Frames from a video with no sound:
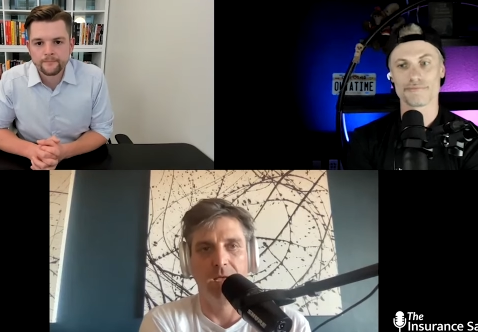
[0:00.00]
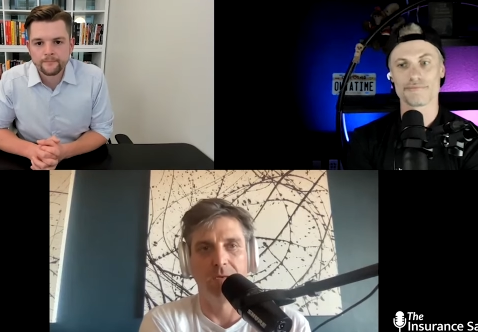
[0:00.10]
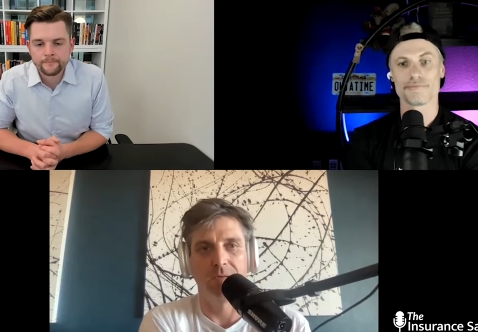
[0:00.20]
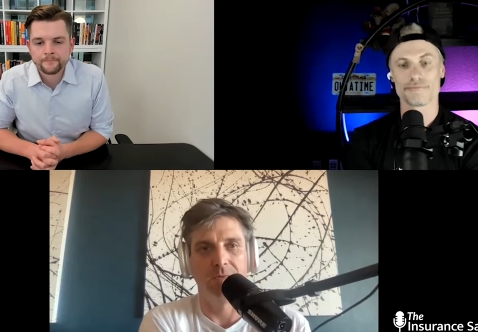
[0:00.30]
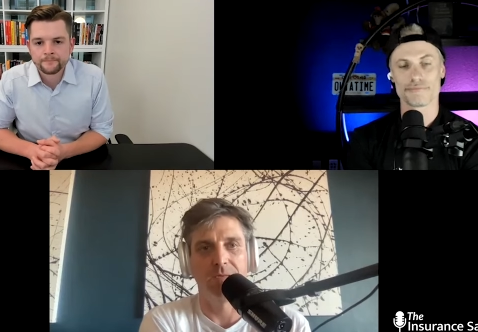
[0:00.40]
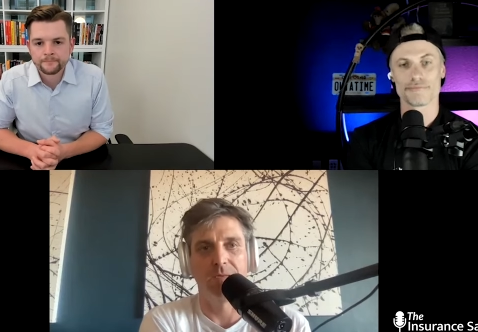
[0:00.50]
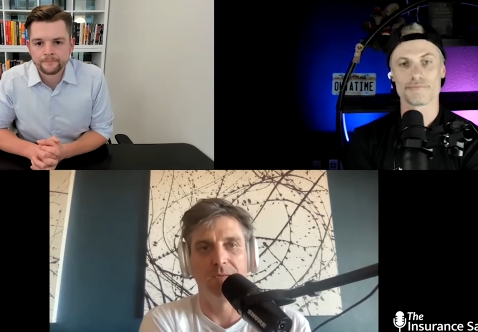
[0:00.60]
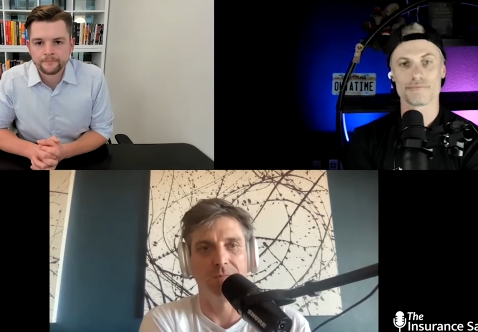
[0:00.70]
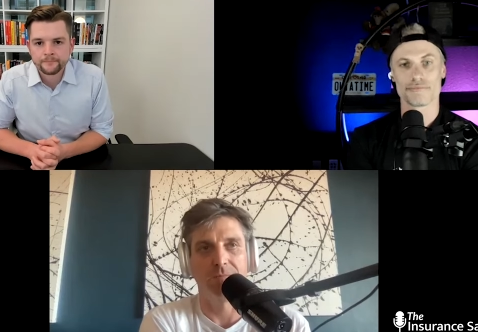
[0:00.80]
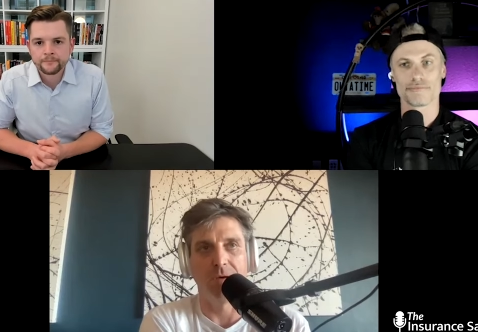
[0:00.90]
Speaker 1: and this
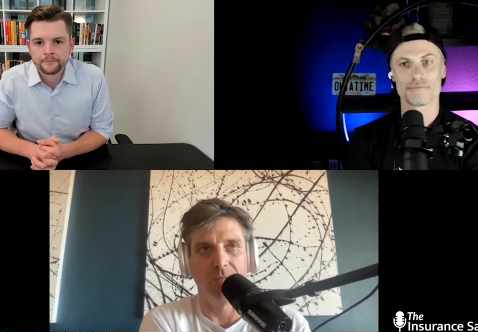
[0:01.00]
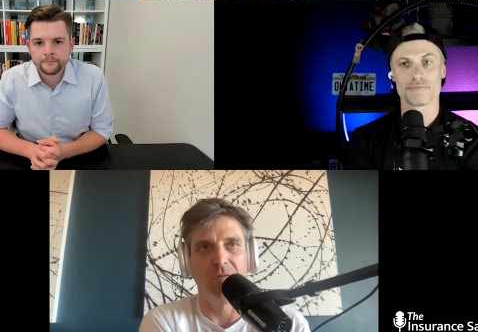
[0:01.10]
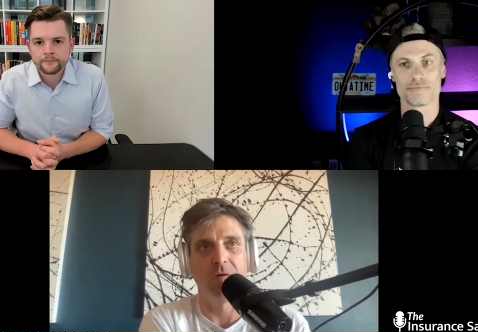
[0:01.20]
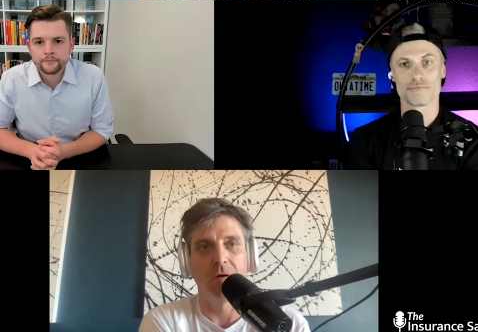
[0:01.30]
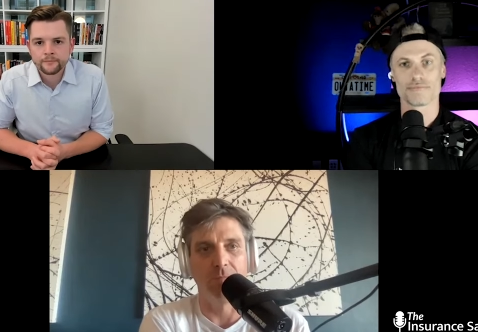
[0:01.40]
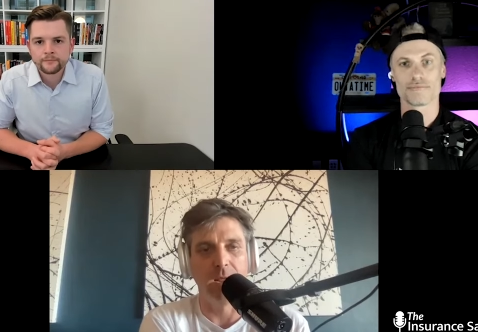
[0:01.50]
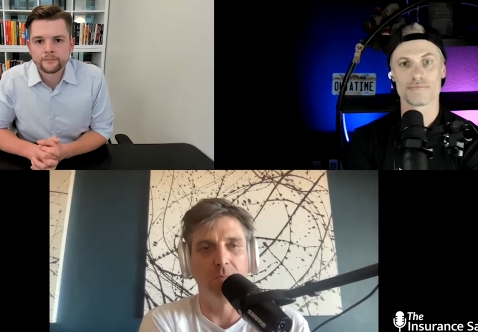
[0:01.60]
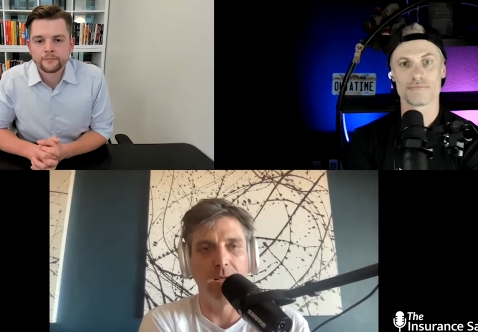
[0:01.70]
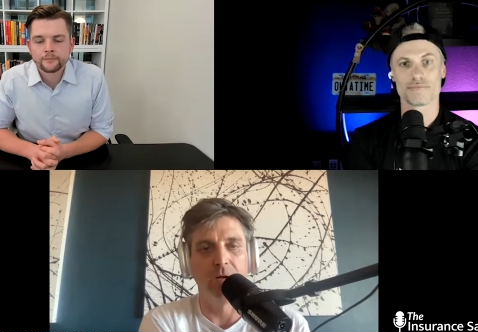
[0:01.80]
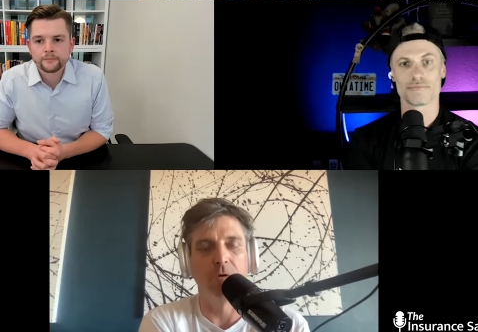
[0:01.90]
is a very red red